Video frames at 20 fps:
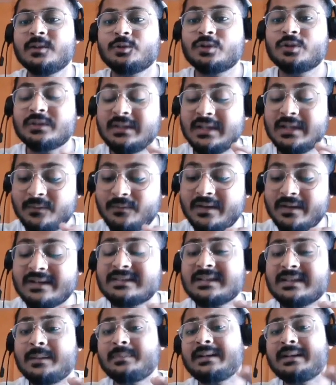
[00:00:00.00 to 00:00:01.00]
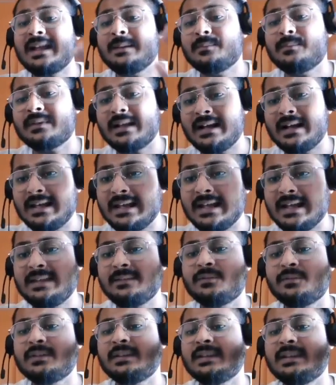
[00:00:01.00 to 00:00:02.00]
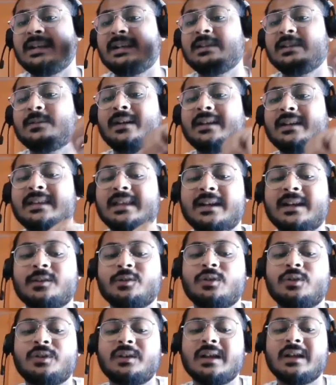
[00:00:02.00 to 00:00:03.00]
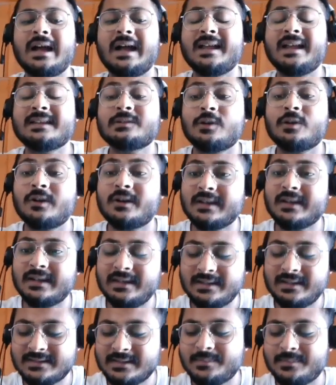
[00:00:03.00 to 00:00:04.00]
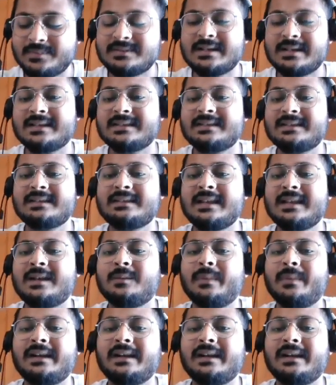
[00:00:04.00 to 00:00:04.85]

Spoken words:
so they were sometime alive. That is why they are known as organic substances, and